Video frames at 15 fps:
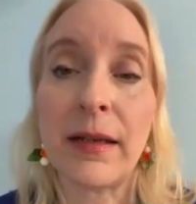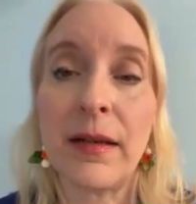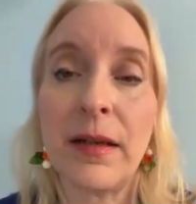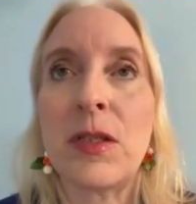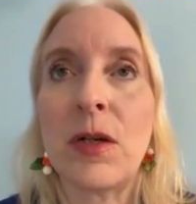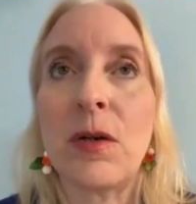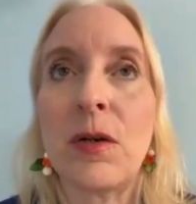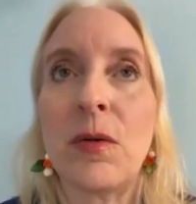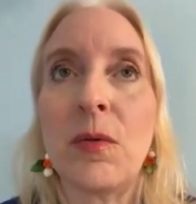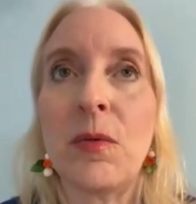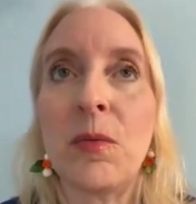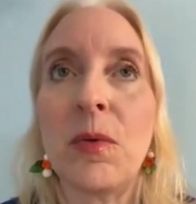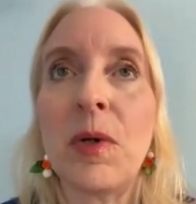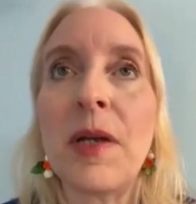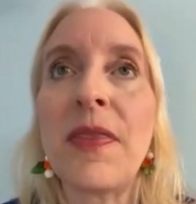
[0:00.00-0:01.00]

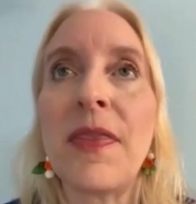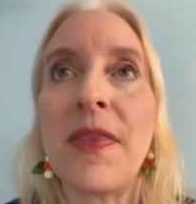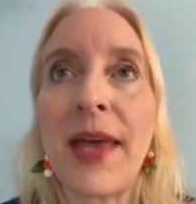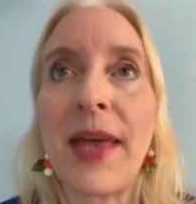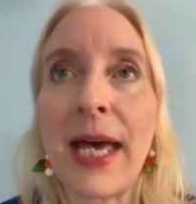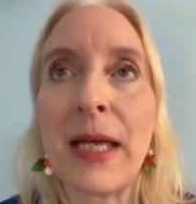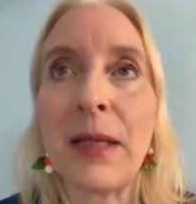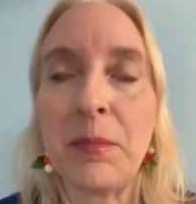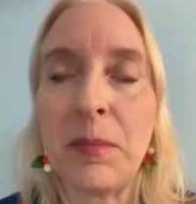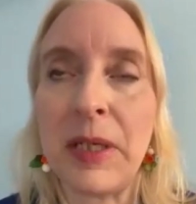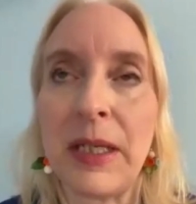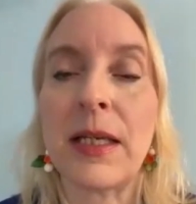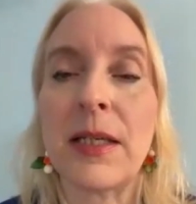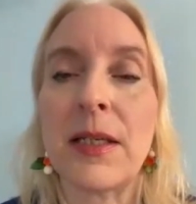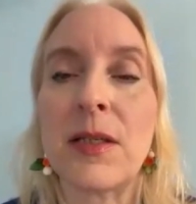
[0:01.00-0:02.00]
So what that
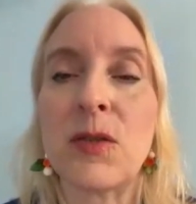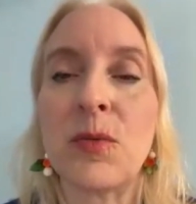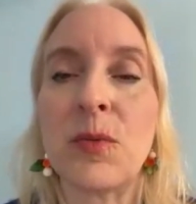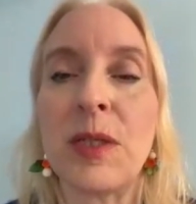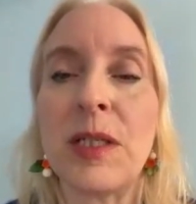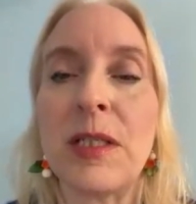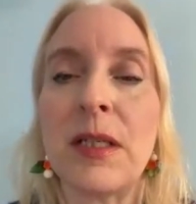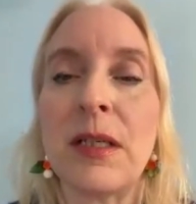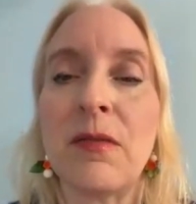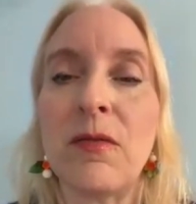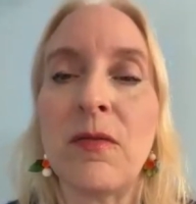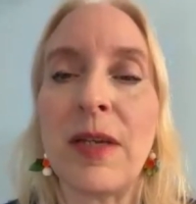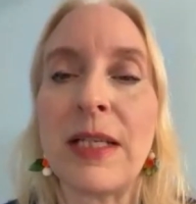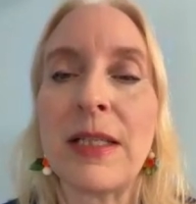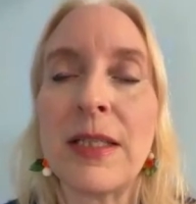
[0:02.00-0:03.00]
is, we did
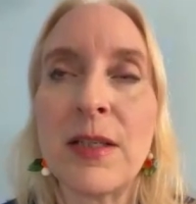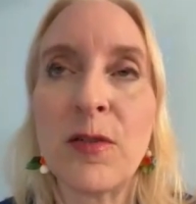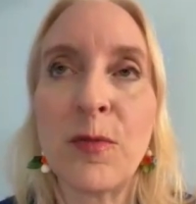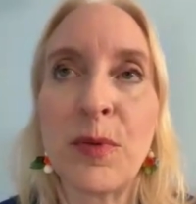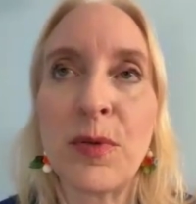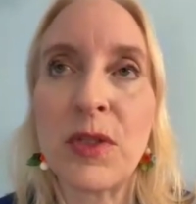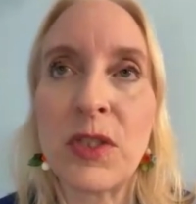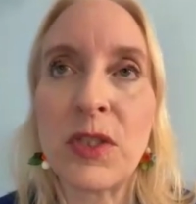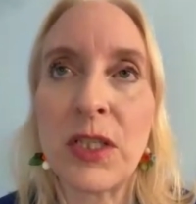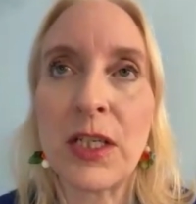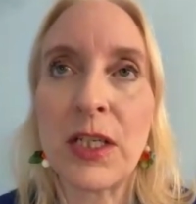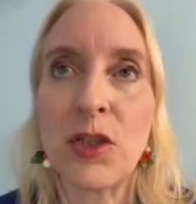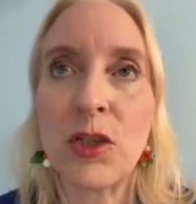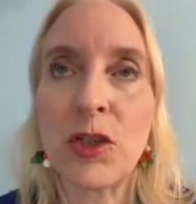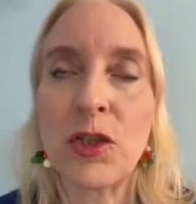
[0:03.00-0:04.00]
invasive
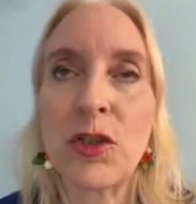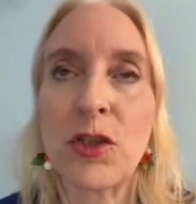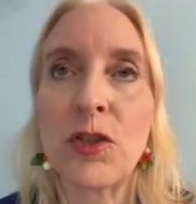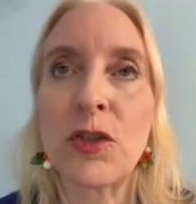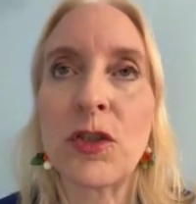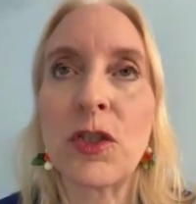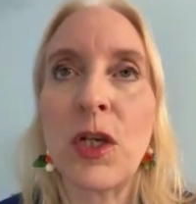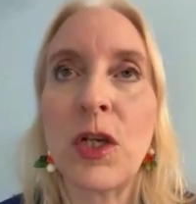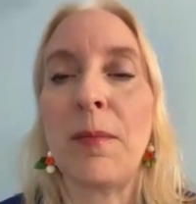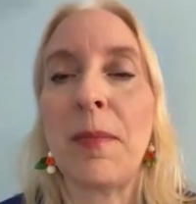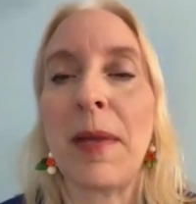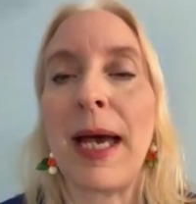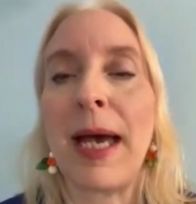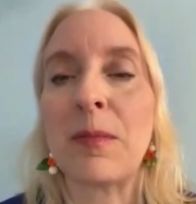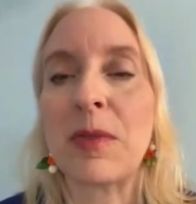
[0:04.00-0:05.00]
procedures, we
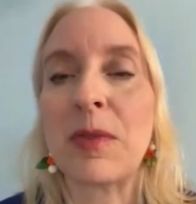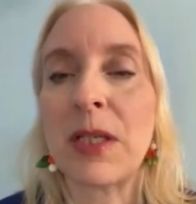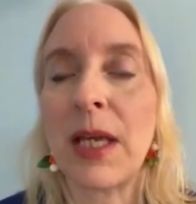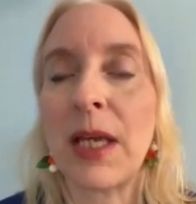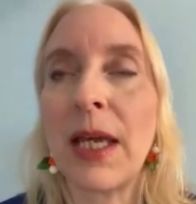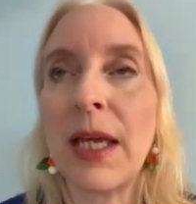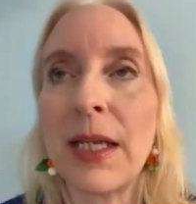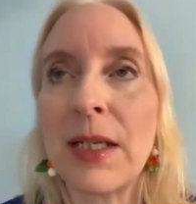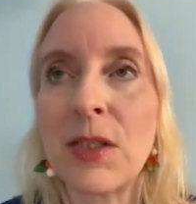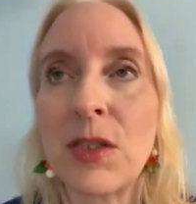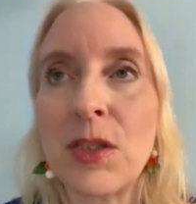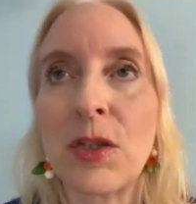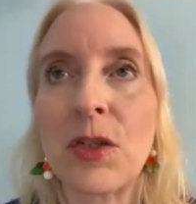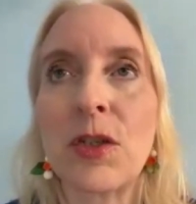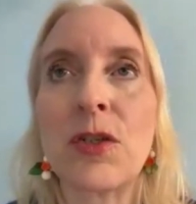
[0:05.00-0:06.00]
mapped
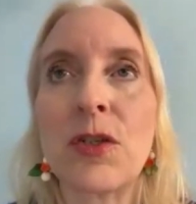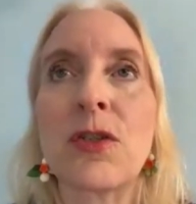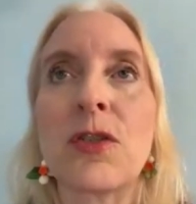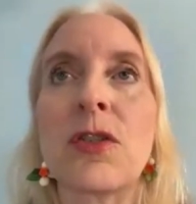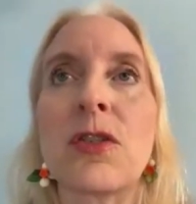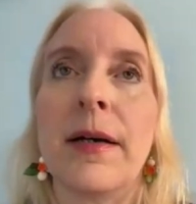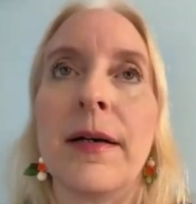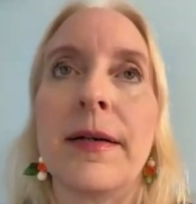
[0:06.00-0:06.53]
cancers,